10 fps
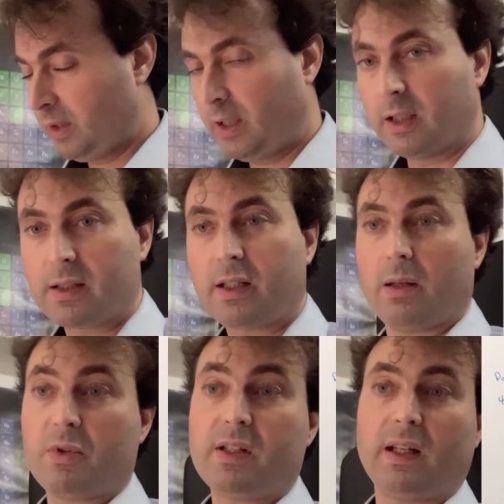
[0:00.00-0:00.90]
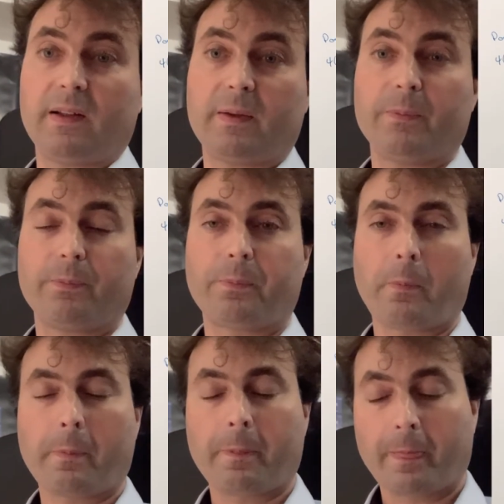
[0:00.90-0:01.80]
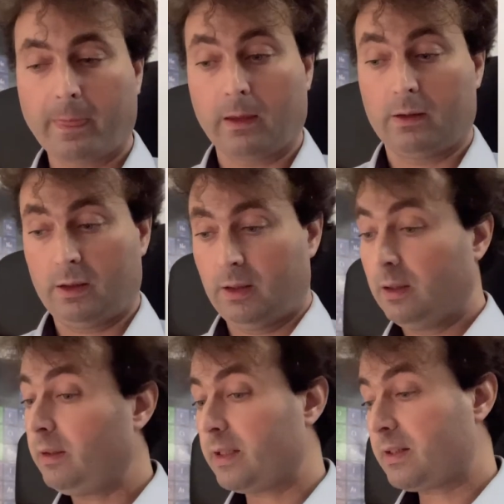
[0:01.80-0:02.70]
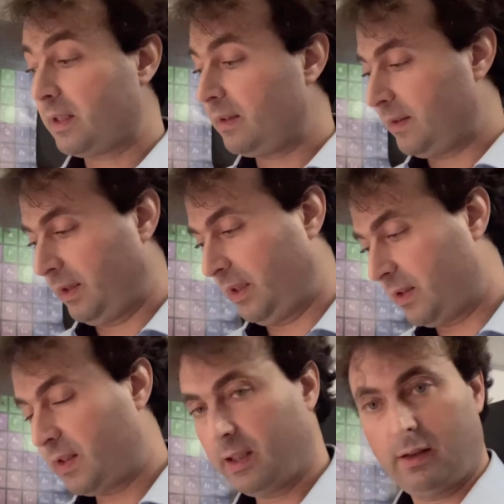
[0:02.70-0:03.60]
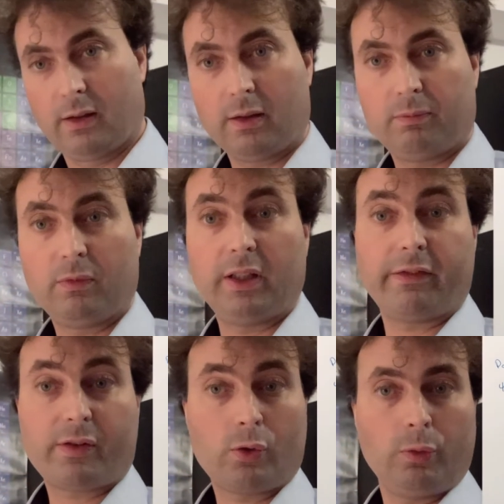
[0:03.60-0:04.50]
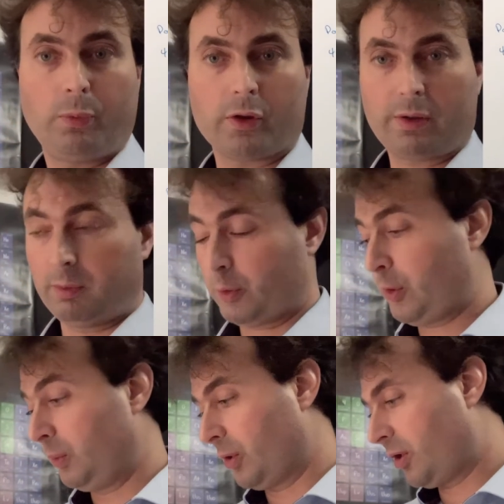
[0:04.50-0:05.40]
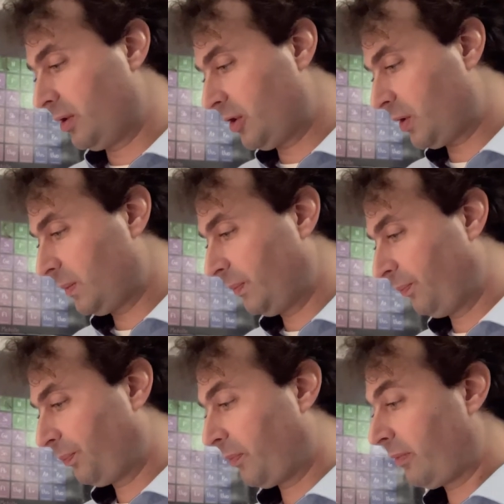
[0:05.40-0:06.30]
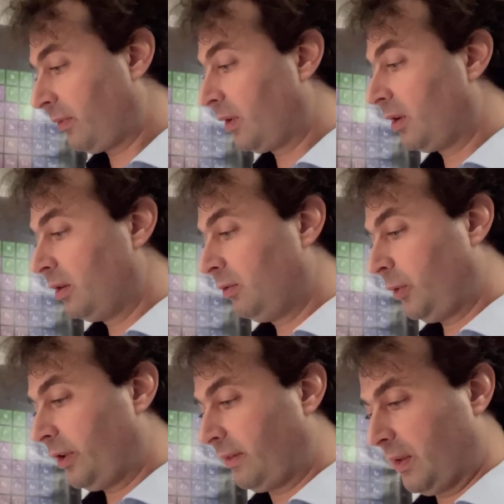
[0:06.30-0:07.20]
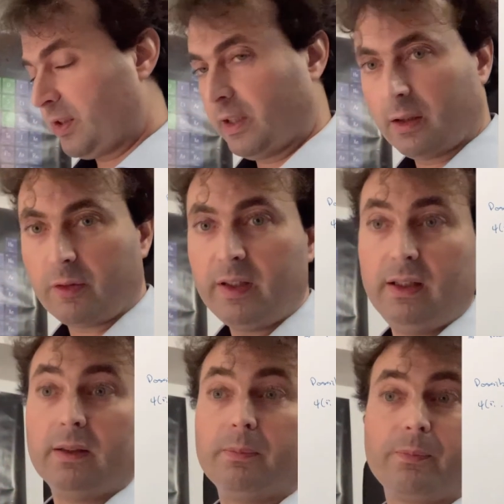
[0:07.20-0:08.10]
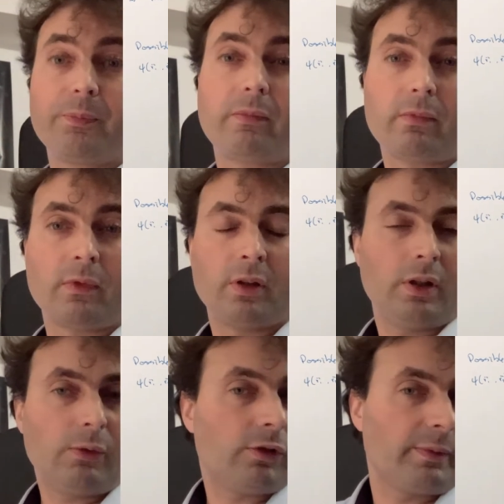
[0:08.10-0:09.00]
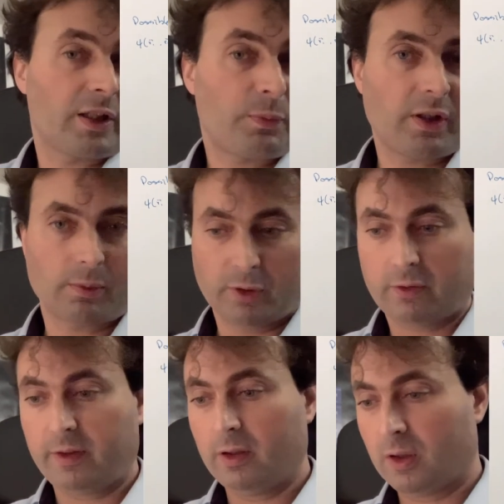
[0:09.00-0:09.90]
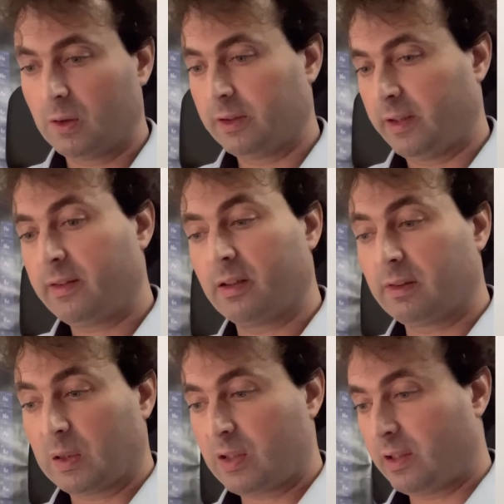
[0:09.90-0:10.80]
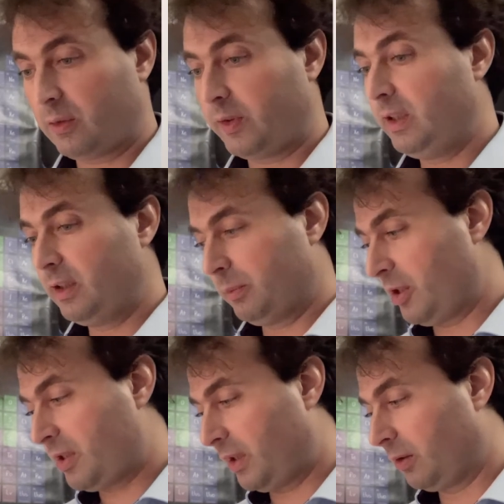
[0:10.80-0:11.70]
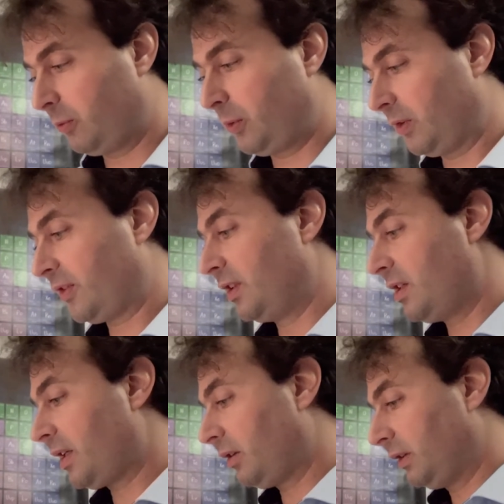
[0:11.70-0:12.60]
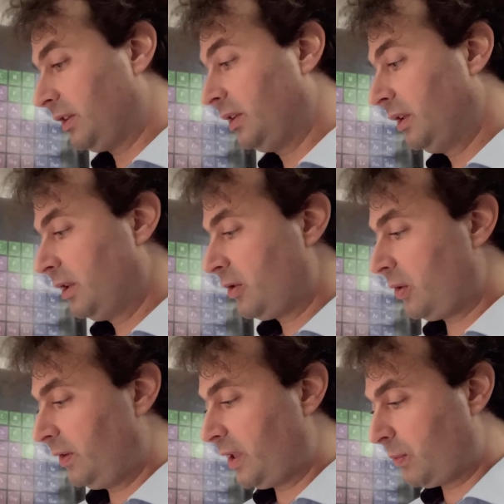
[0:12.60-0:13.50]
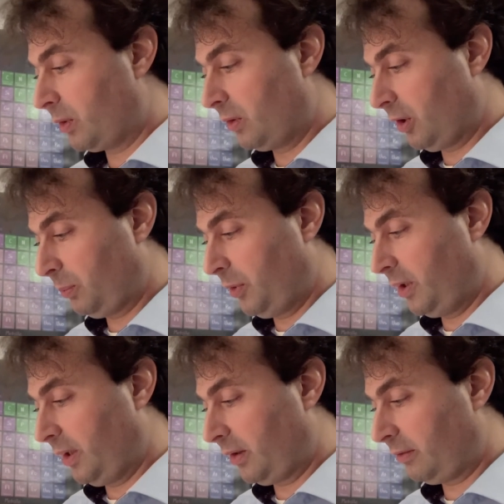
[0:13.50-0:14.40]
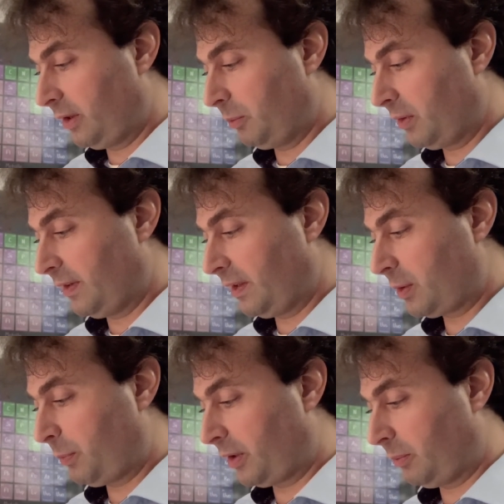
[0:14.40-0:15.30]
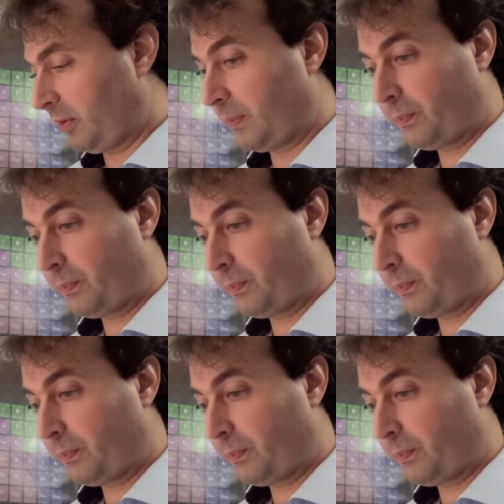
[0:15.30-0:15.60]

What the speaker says: in the same state. That said, it still leaves two possible solutions for the ground state of helium. And from experiment we know that the ground state of helium is single-fold degenerate, so this would not be in agreement with experiment.